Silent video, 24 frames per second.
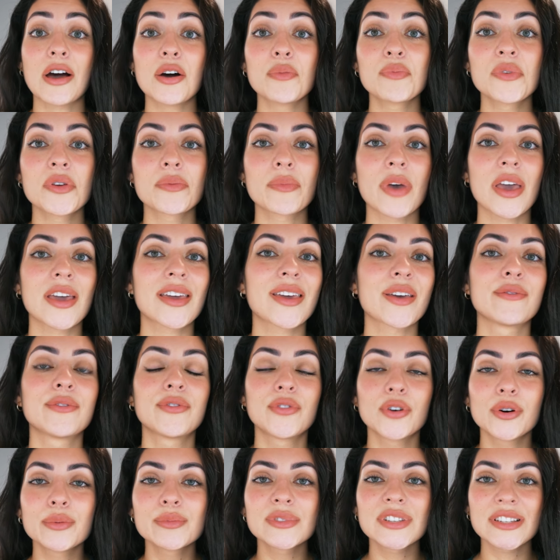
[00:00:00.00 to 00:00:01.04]
help you make
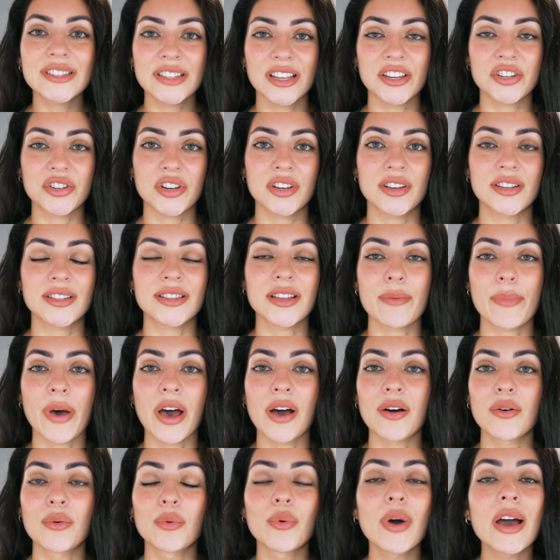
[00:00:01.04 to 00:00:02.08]
informed decisions
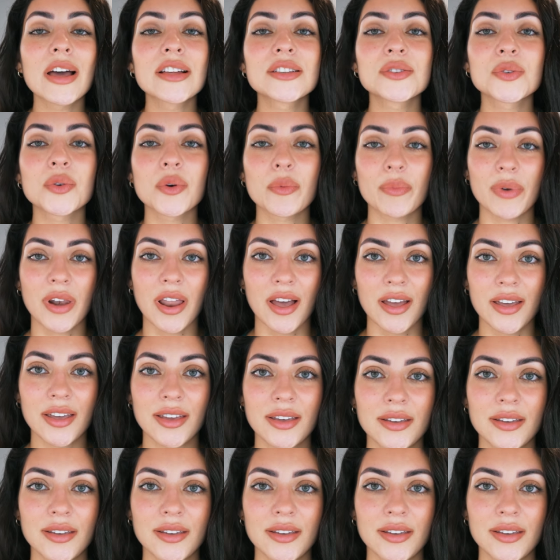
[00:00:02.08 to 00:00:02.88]
about where to apply.